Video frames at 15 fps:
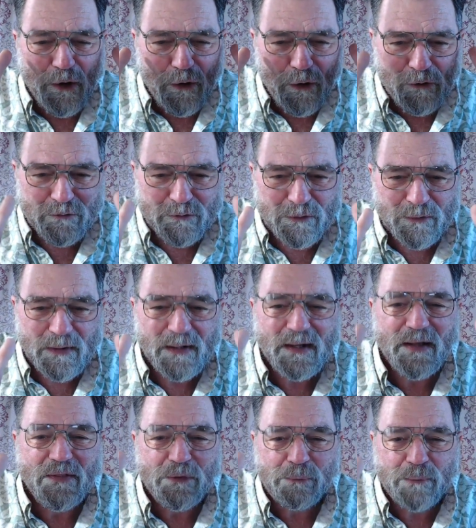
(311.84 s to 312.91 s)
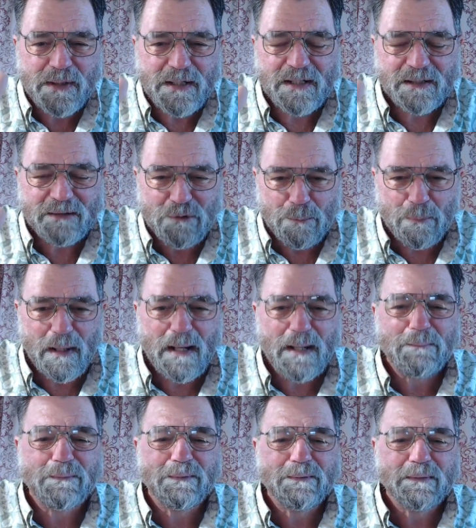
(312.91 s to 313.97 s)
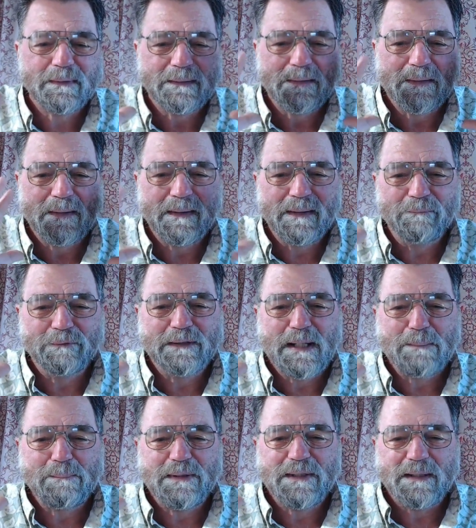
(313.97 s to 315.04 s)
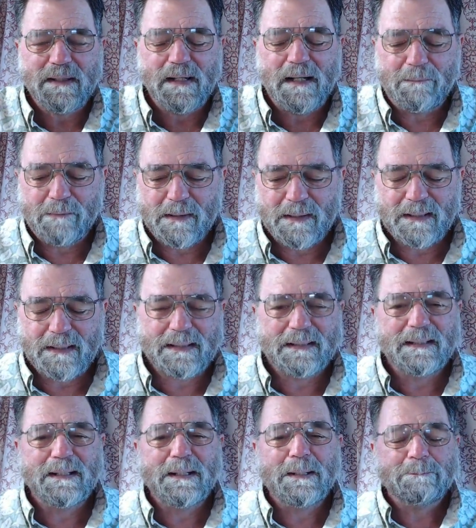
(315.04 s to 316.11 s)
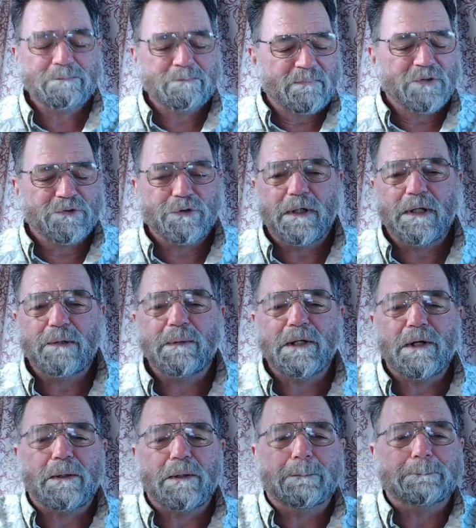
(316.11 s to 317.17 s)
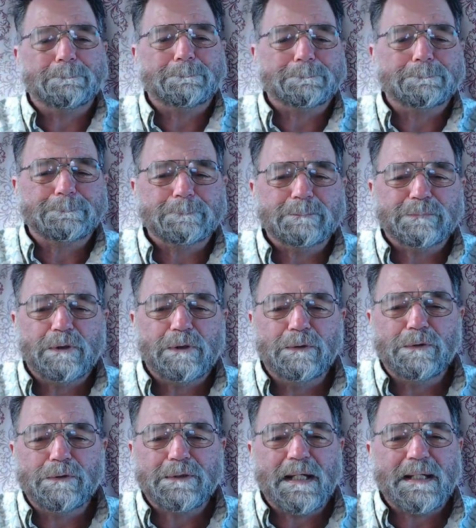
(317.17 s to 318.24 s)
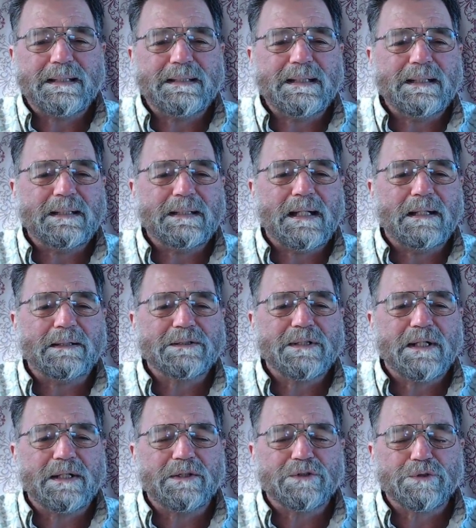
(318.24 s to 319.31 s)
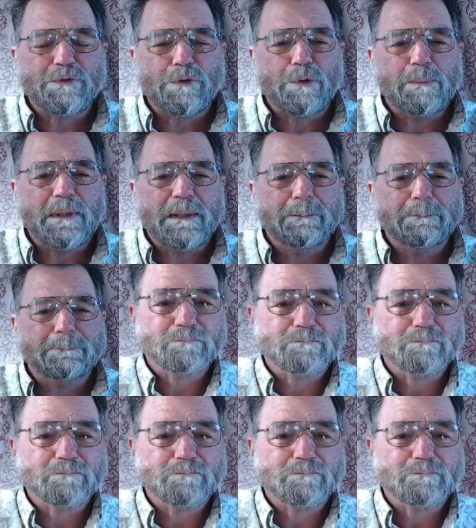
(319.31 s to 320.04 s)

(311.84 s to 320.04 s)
over the reading of the Bible. Wouldn't that be ironic? So here we go. Luke nineteen, Alexander Scorby.